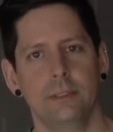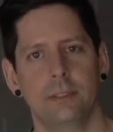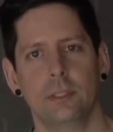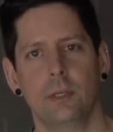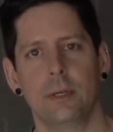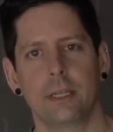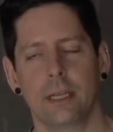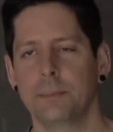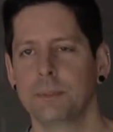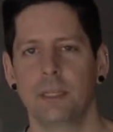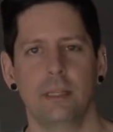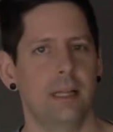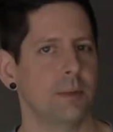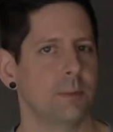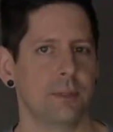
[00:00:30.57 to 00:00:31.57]
So it comes
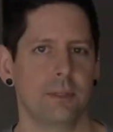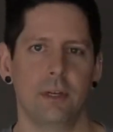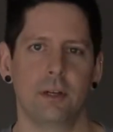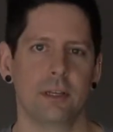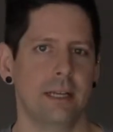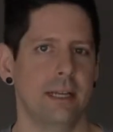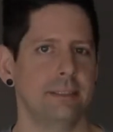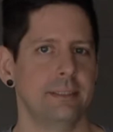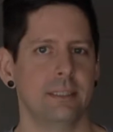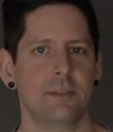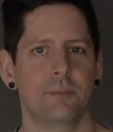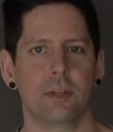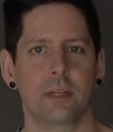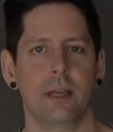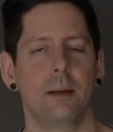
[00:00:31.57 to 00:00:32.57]
along with all kinds of
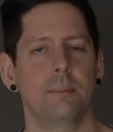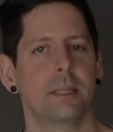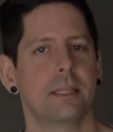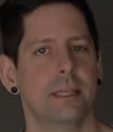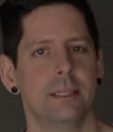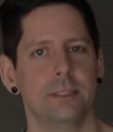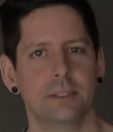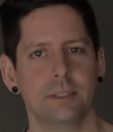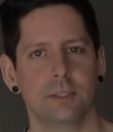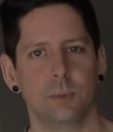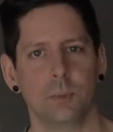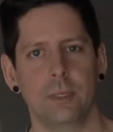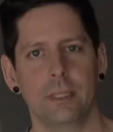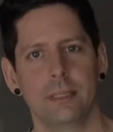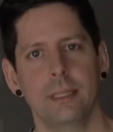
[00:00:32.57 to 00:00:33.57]
different complications
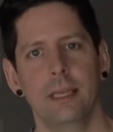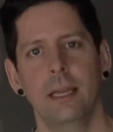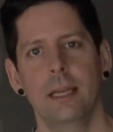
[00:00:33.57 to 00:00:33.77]
with